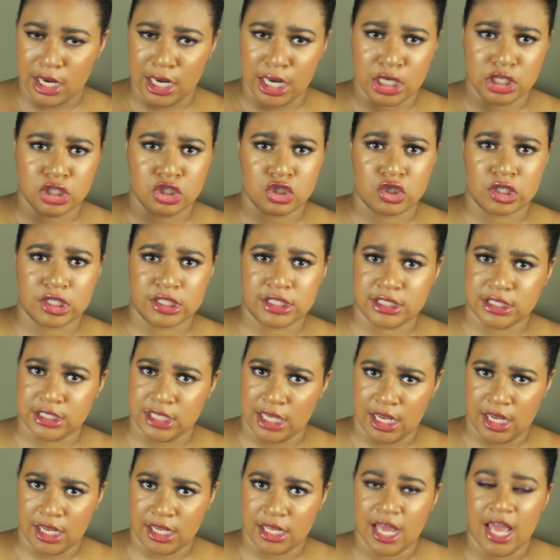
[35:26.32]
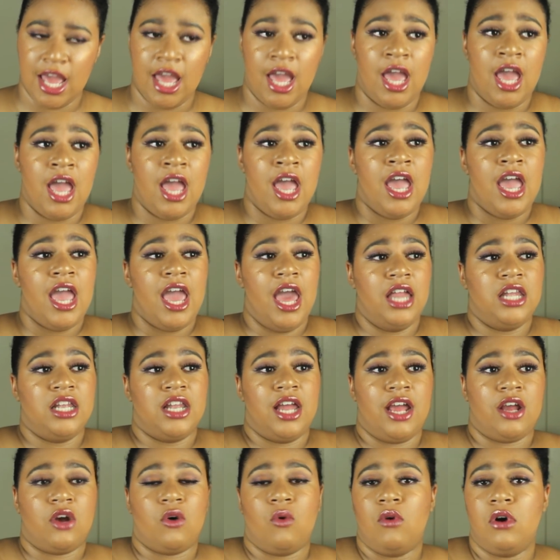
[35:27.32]
interesting. And
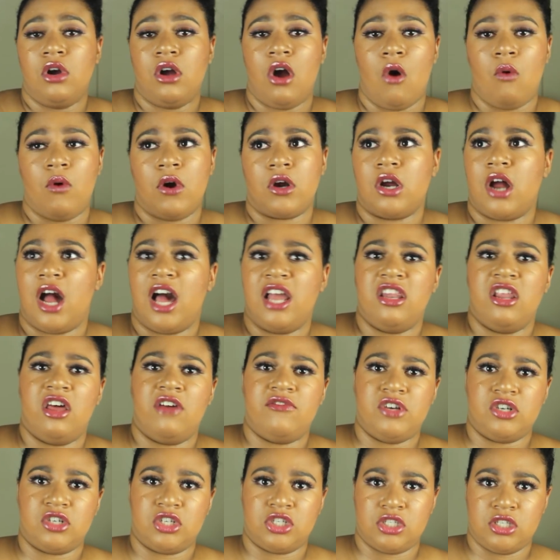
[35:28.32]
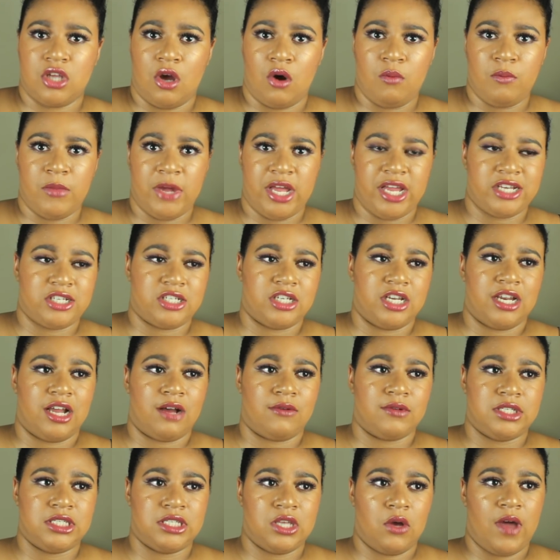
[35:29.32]
like, one coworker, I loved her so much and
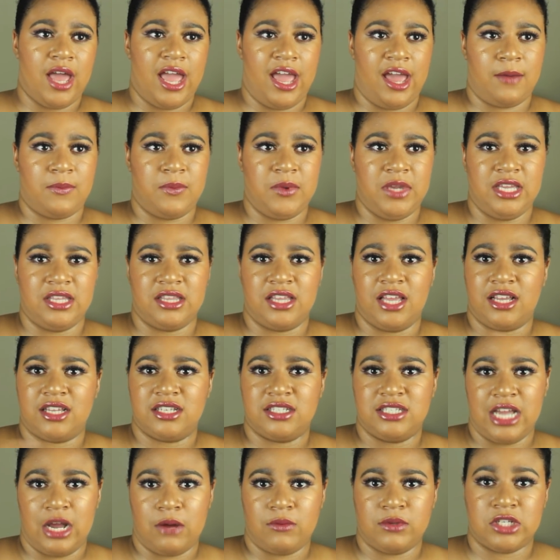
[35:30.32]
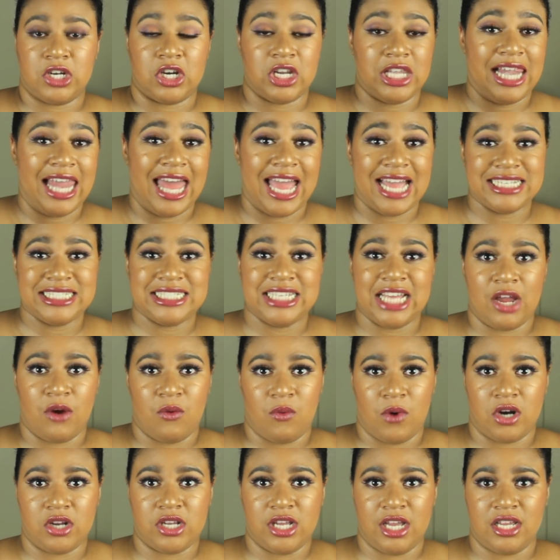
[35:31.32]
I was so happy, like, because that was her last
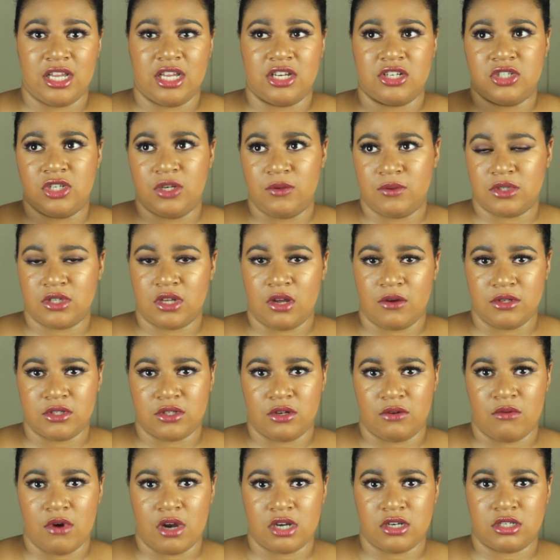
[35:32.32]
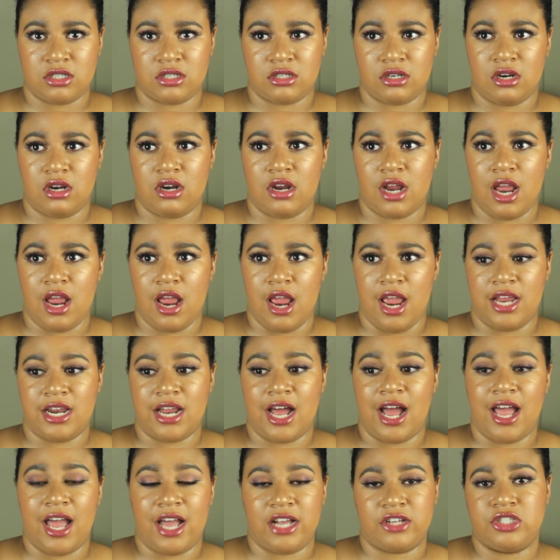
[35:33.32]
night working and she was always on register,
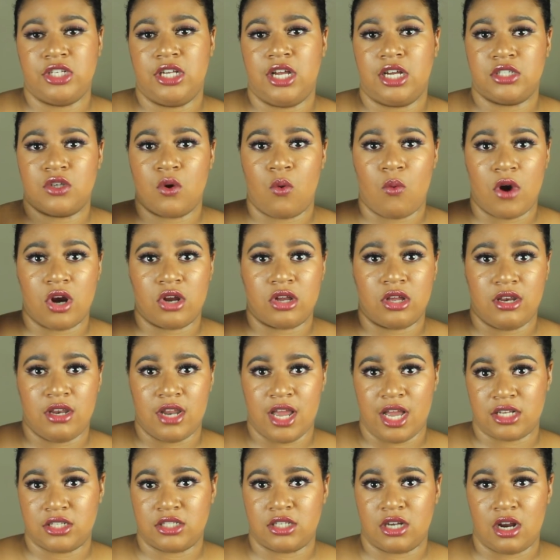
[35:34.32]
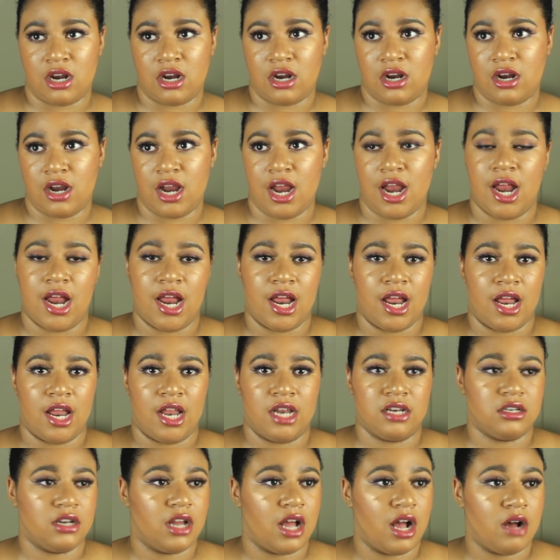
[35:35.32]
and I actually got to work next to her,
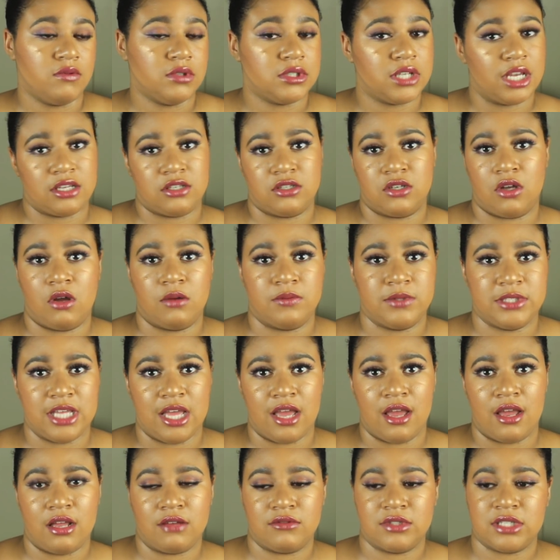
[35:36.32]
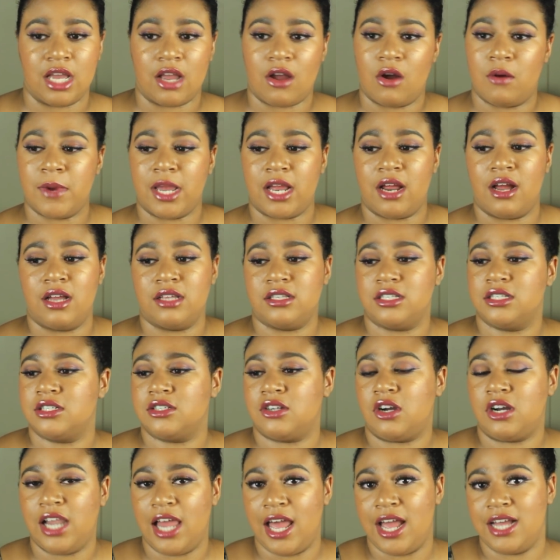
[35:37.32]
and I was like so upset. I was like, oh my god, this
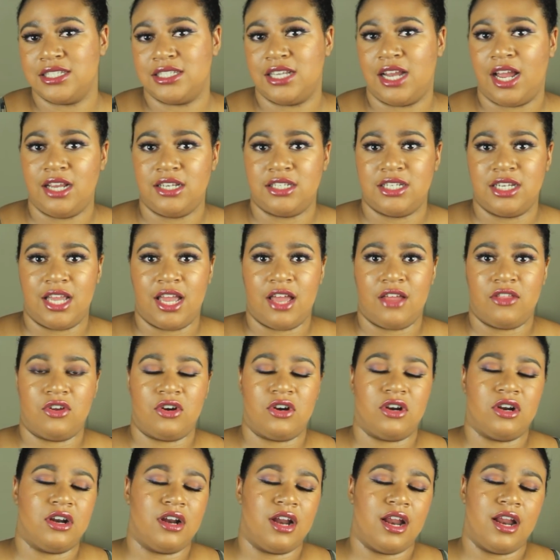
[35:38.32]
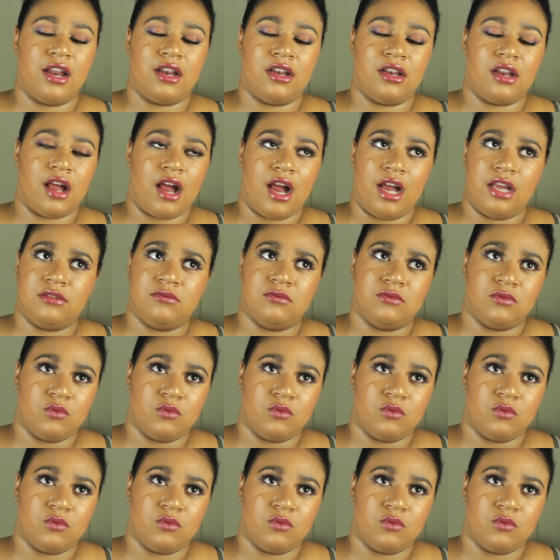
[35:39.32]
is our last night together and I